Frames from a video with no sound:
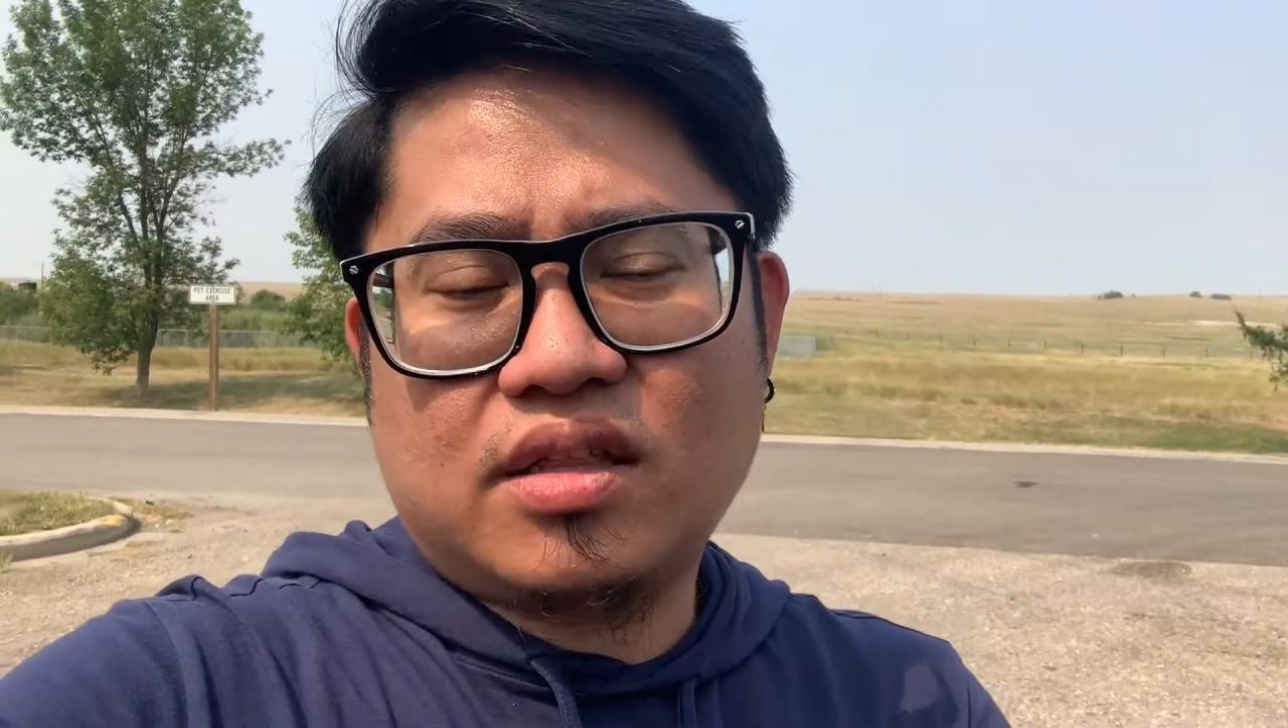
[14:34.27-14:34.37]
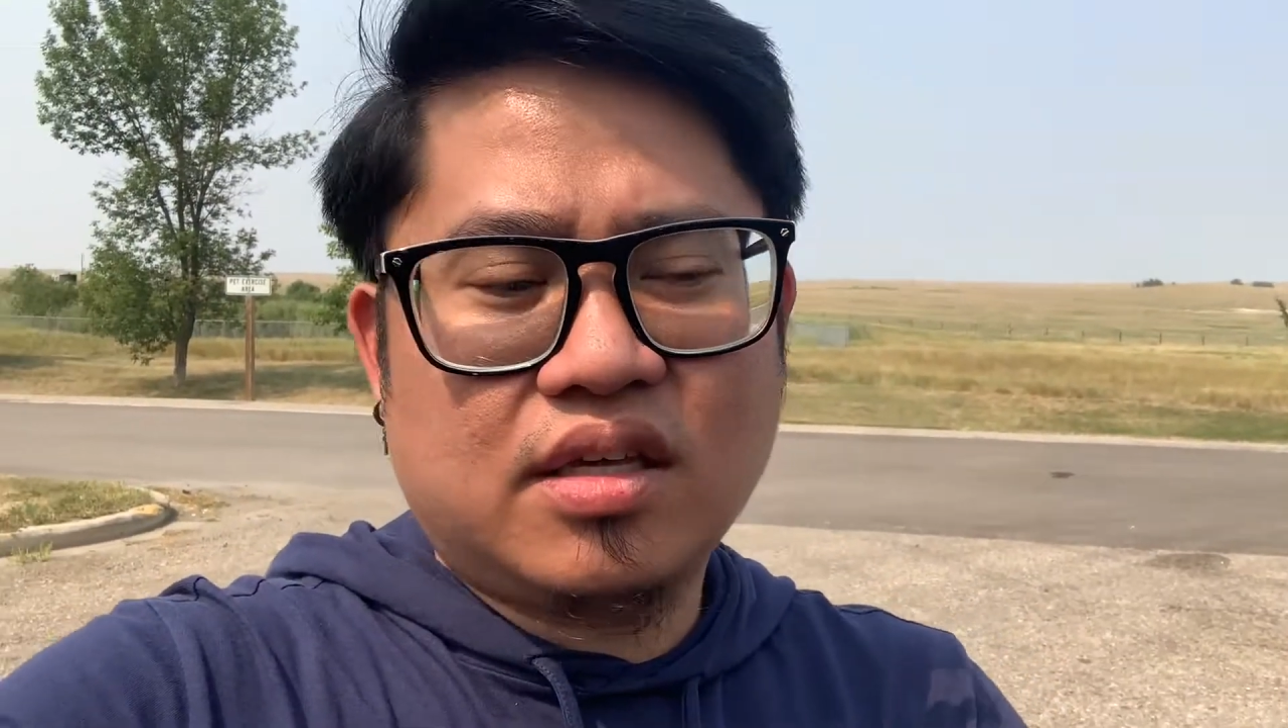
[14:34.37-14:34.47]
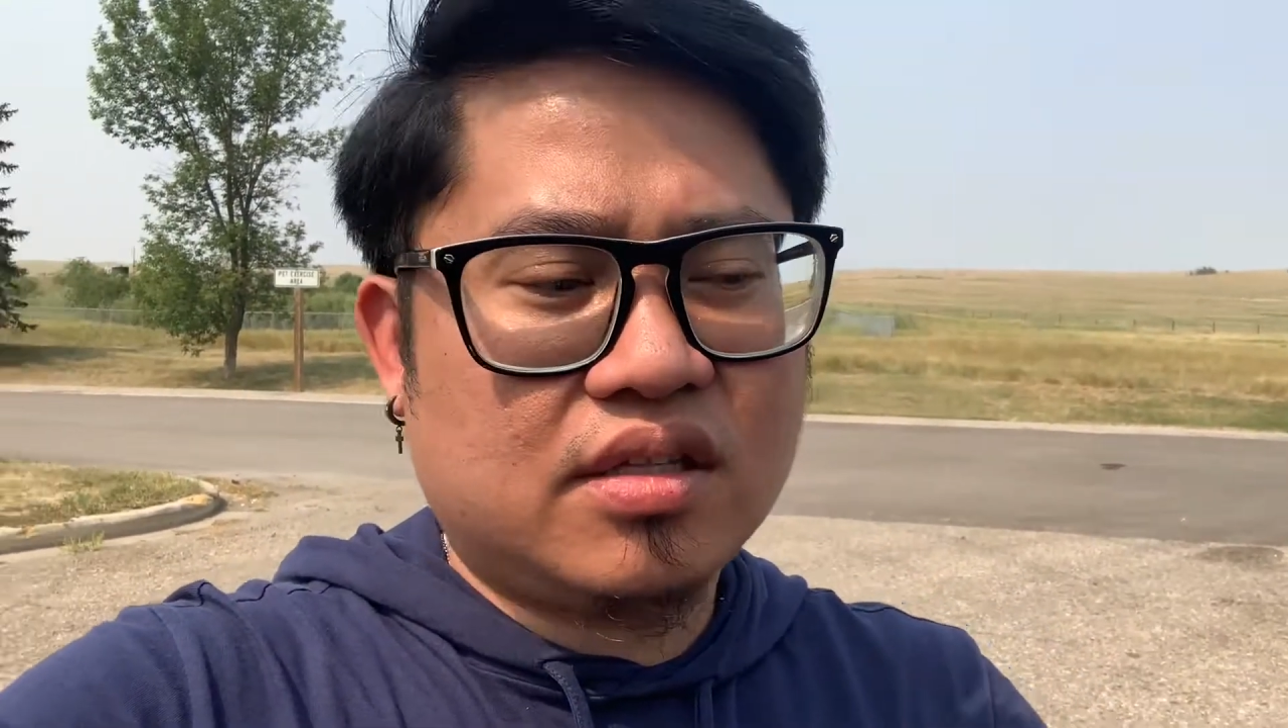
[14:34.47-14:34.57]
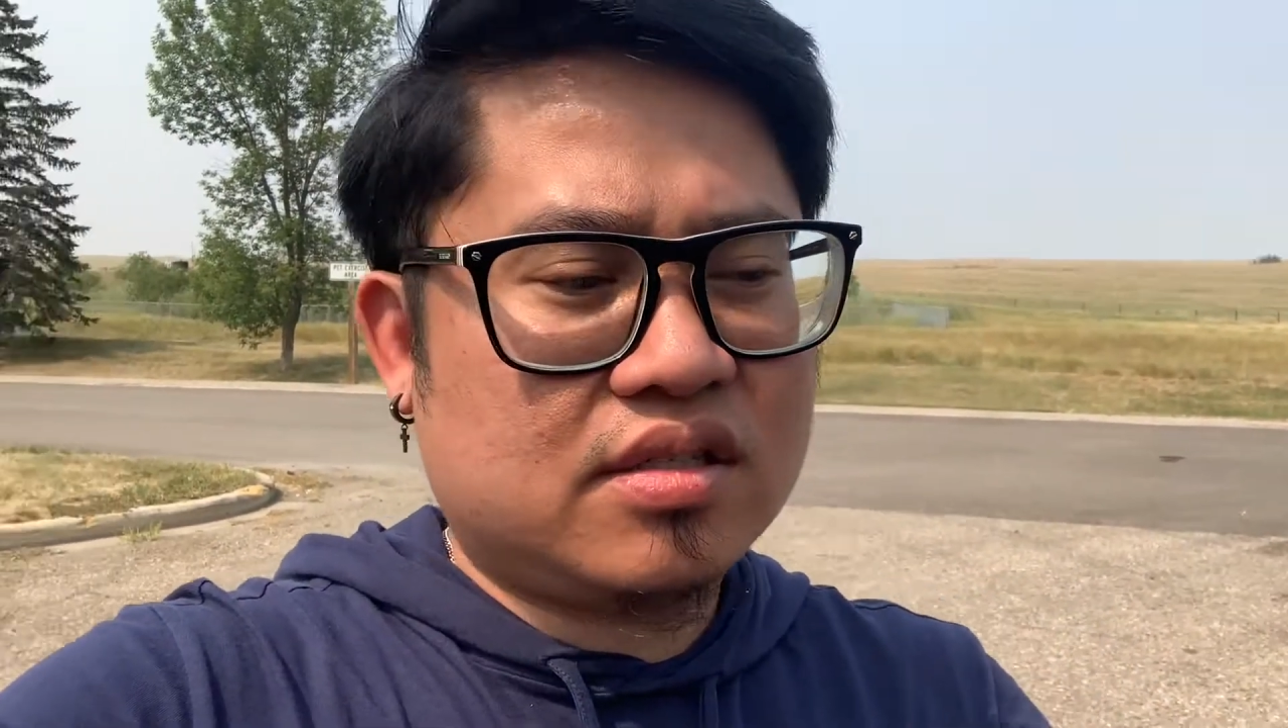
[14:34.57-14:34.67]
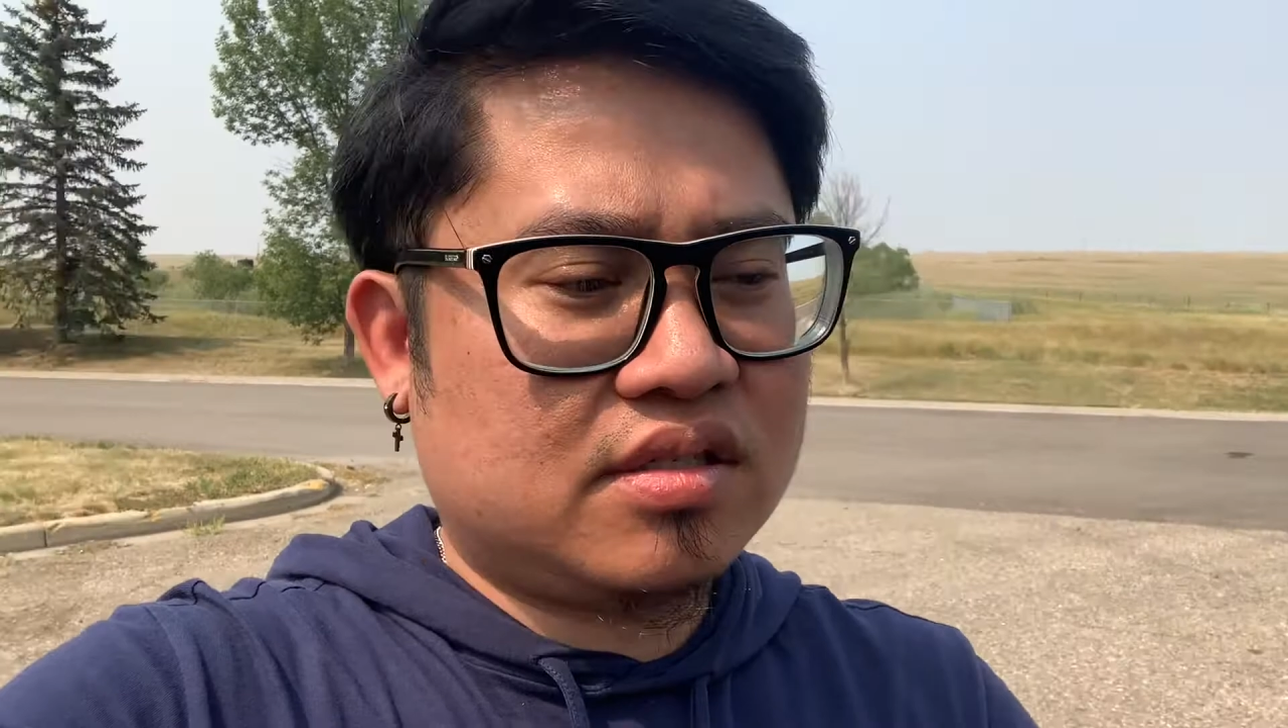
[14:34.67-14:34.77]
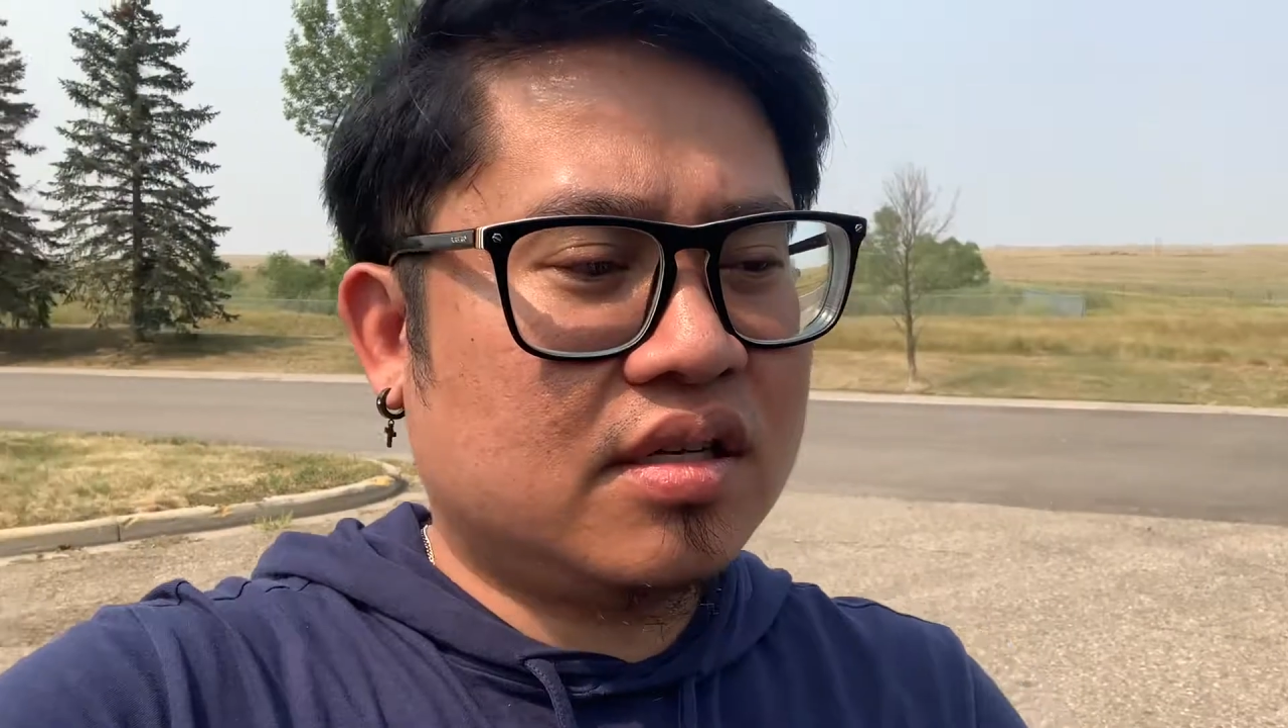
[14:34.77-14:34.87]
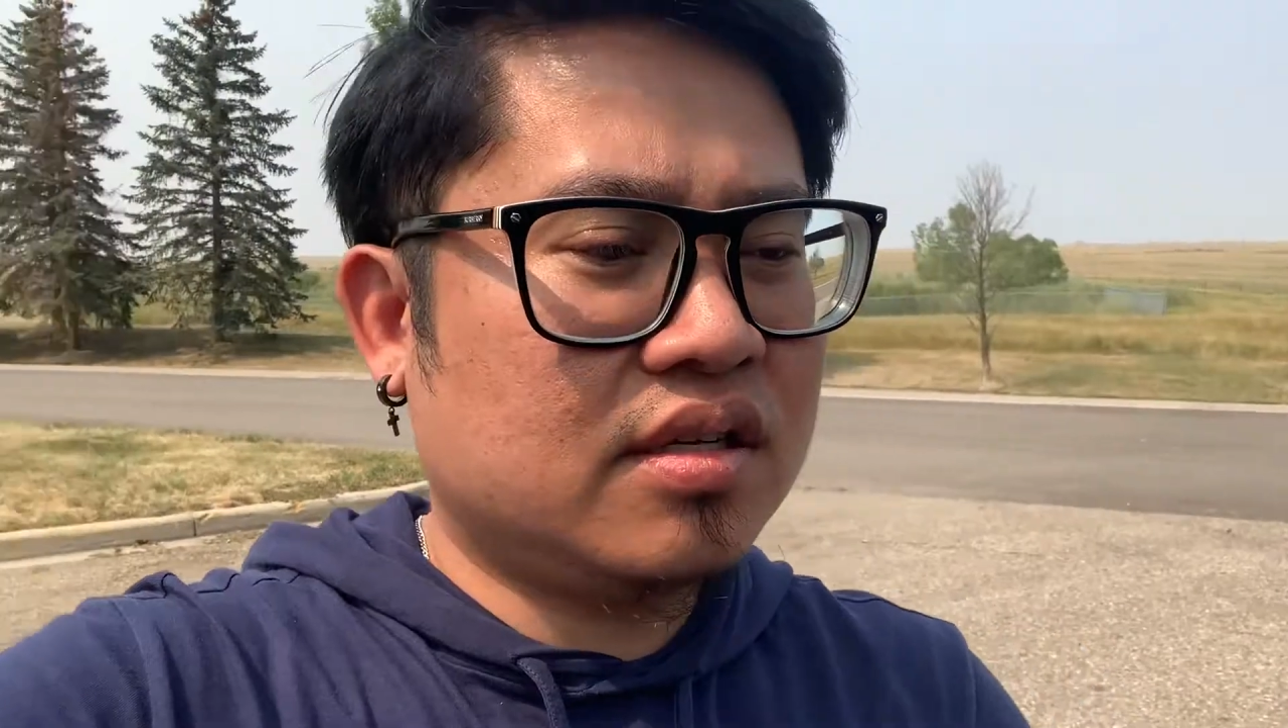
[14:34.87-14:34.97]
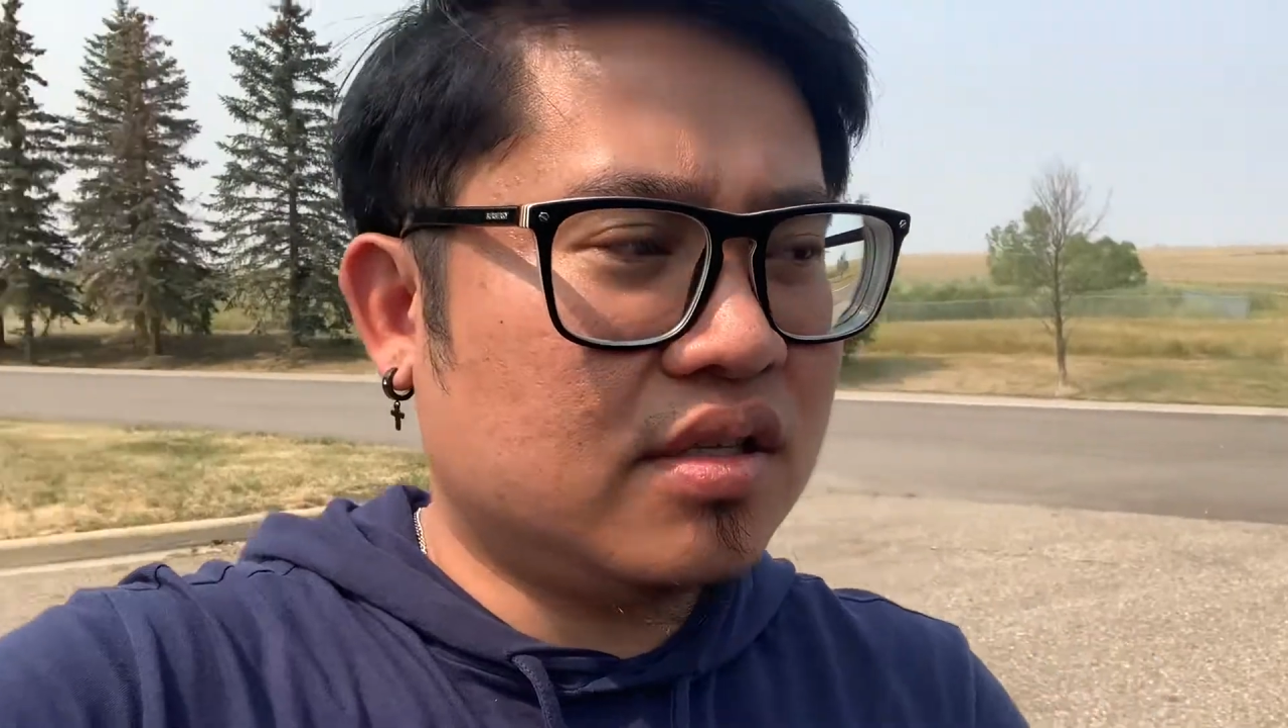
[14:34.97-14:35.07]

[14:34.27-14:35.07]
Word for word: It's